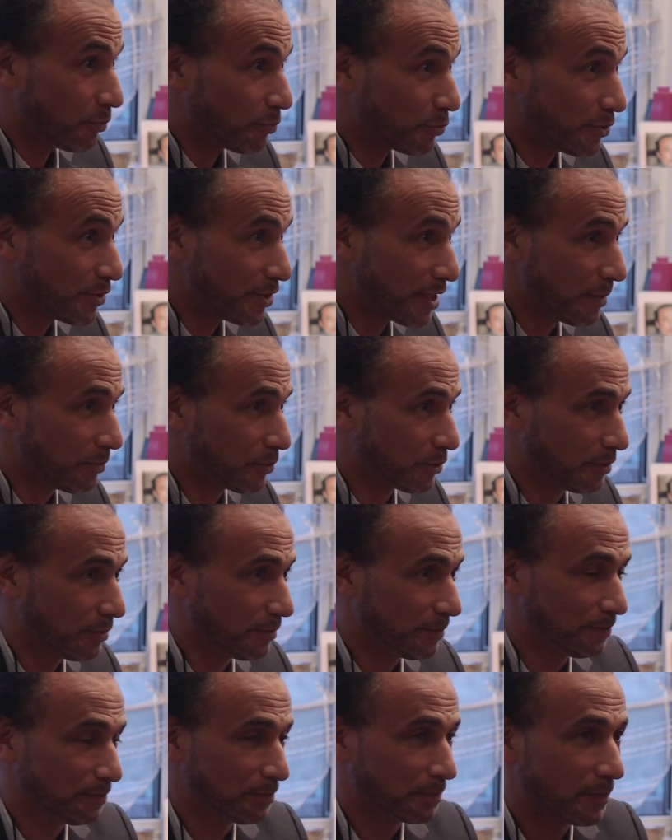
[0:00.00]
perception.
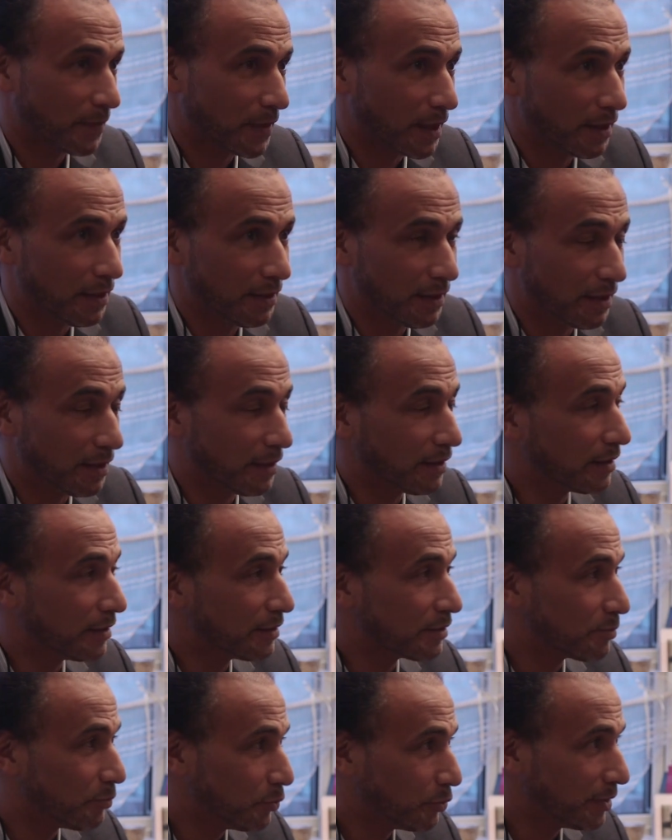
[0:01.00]
And I think
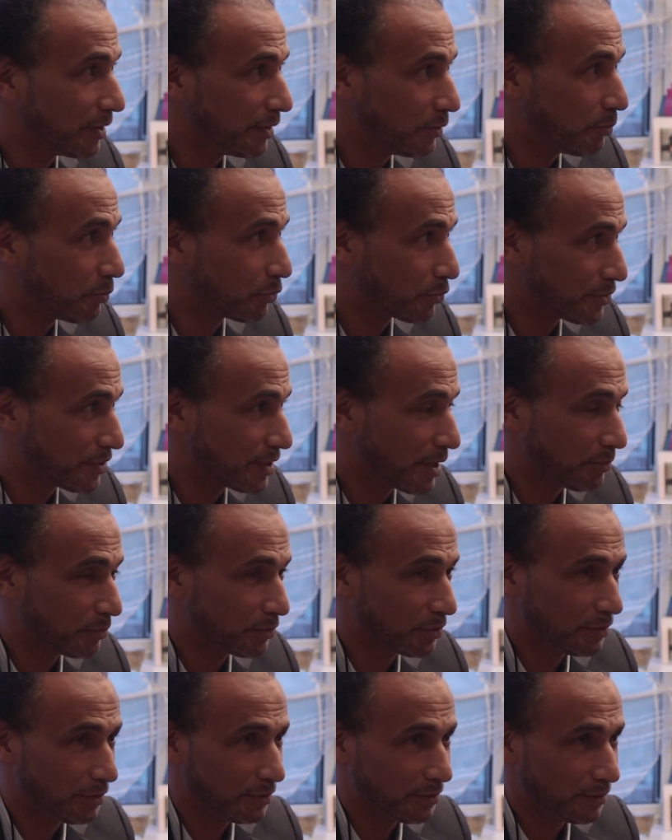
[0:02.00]
it's more than a perception,